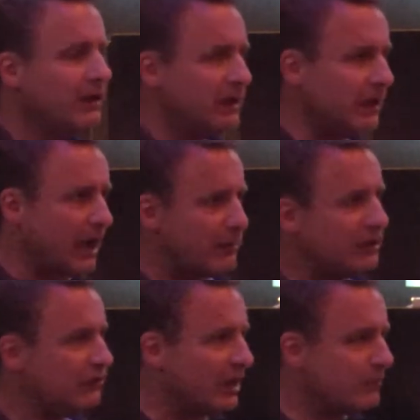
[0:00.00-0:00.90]
You know, how
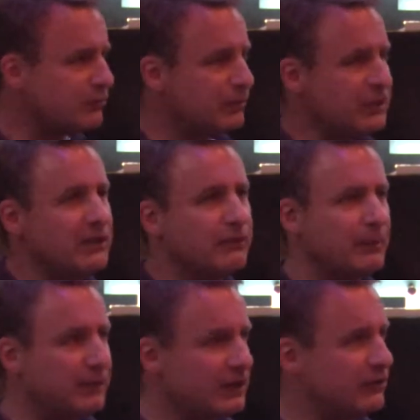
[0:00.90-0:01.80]
many times do we need to
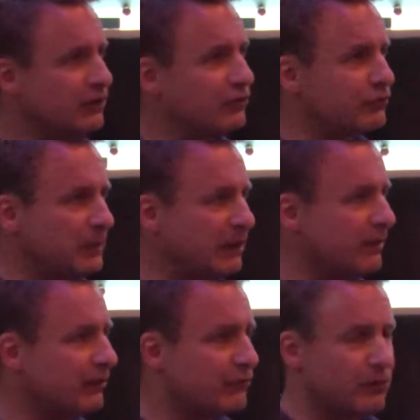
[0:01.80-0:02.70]
repeat the
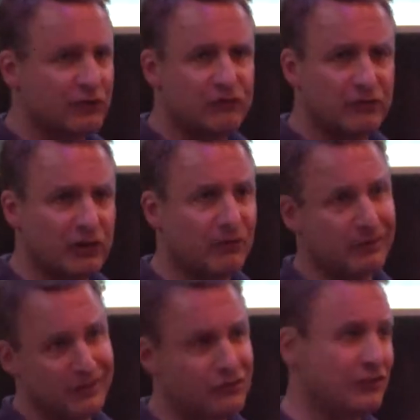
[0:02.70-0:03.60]
experiment for us to know
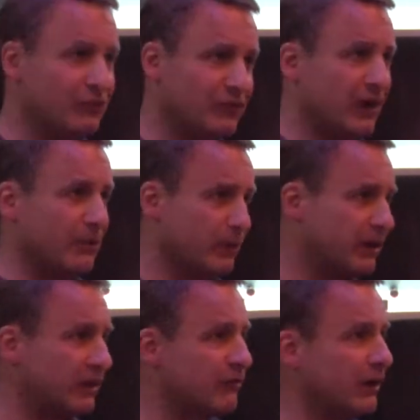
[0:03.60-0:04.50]
this is not
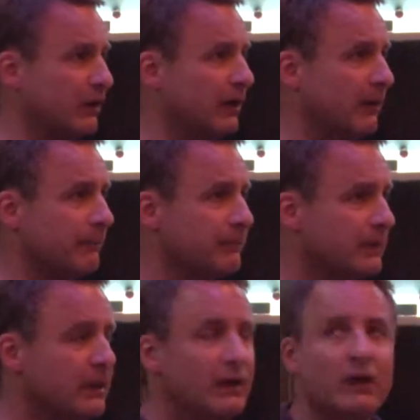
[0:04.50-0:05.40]
working very well?
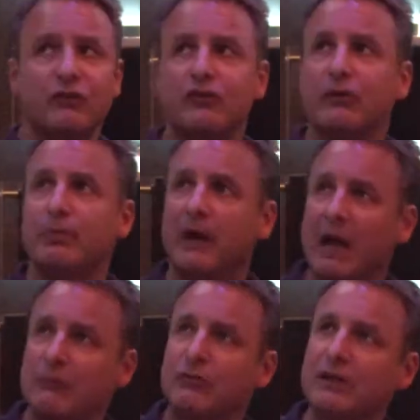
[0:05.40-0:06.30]
So
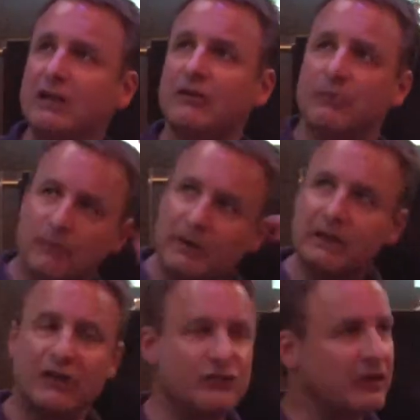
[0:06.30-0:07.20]
perhaps we need to
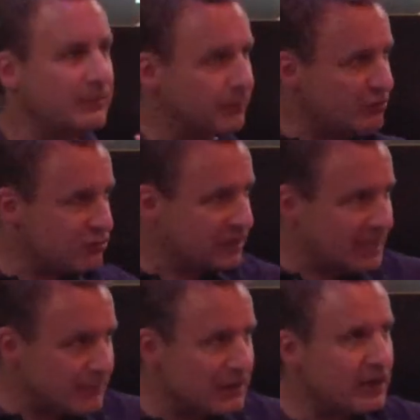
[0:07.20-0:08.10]
realize that we should
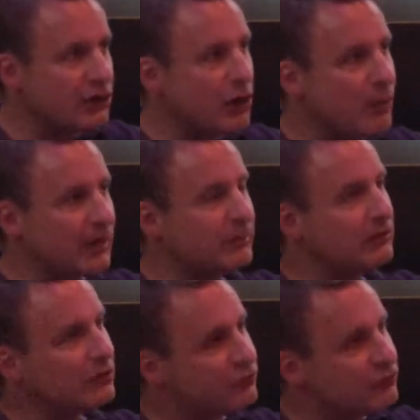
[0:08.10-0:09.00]
keep that going, but
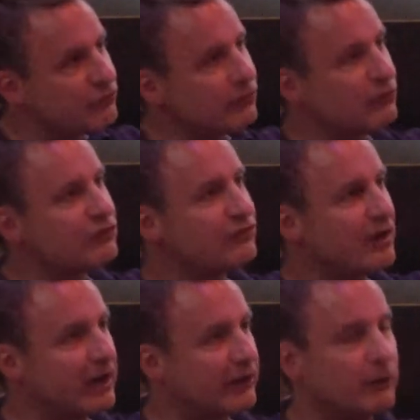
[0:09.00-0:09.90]
let's
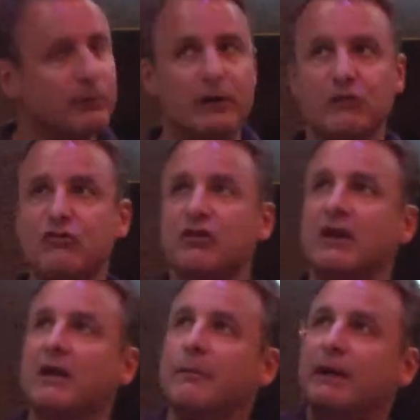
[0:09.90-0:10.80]
diversify our approach
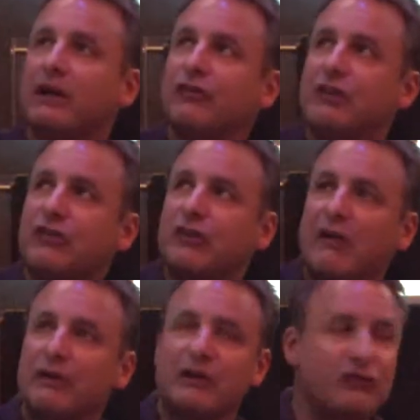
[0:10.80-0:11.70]
because these
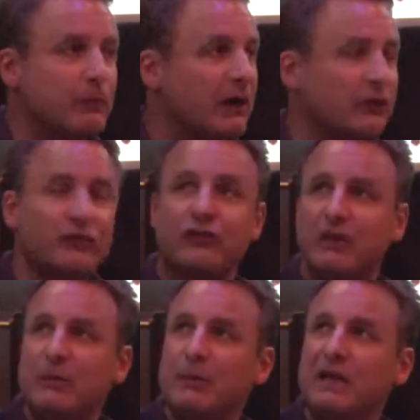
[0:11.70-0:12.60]
governance models
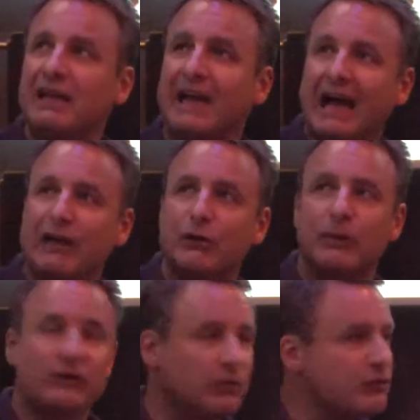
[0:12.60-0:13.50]
seem to be
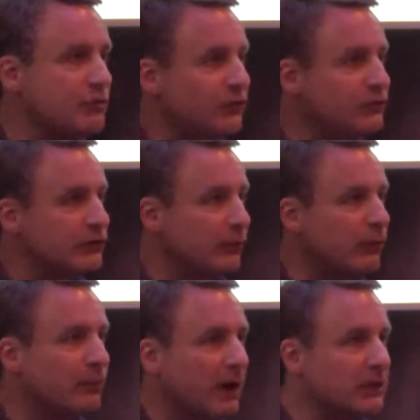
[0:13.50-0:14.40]
inadequate to address
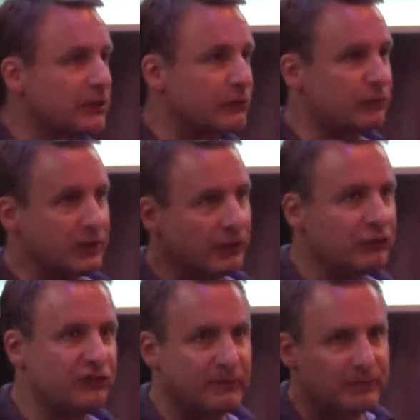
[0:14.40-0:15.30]
global problems. We don't
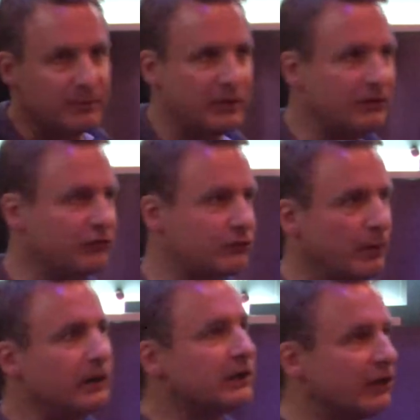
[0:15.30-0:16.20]
seem to be
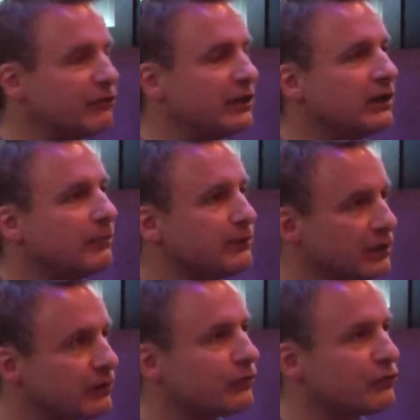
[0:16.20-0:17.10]
smart enough in our
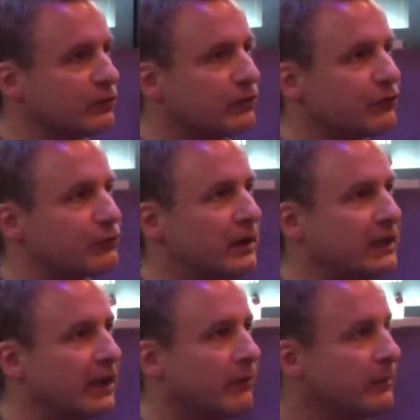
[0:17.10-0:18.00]
political circles right
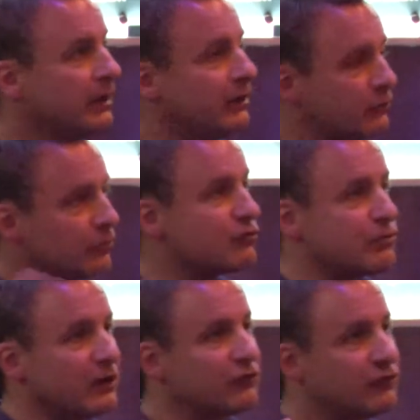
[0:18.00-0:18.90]
now to
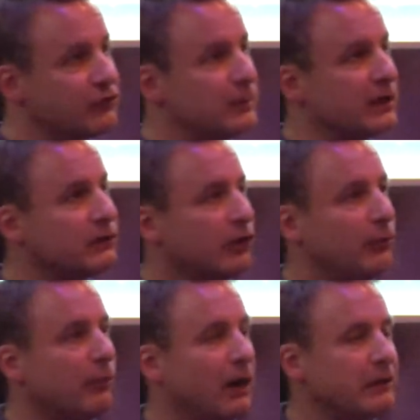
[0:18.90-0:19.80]
address this big
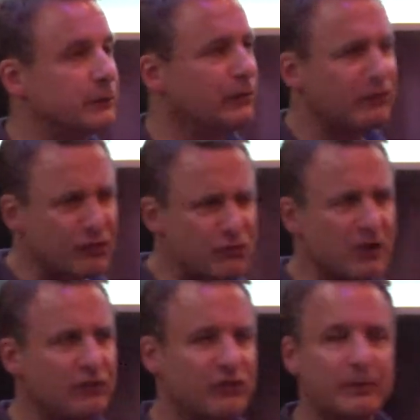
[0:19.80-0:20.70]
global problem. We'll have to
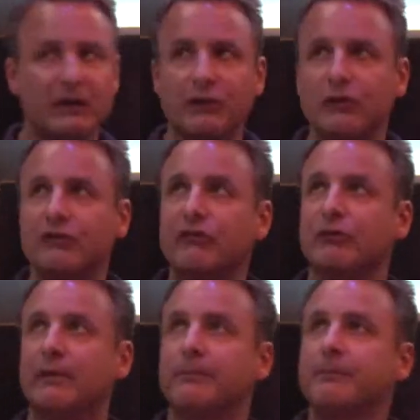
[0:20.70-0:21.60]
try something a little
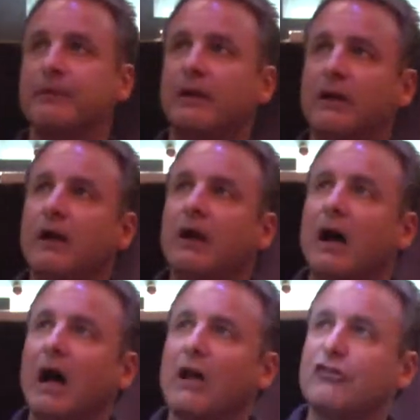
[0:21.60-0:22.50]
different.
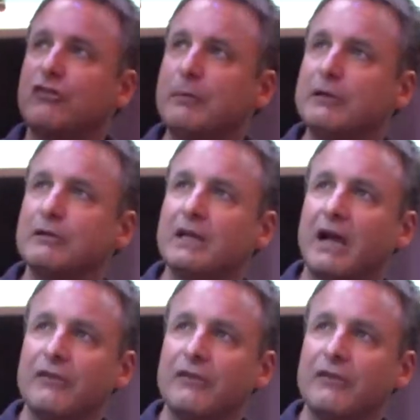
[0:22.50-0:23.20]
Similarly, I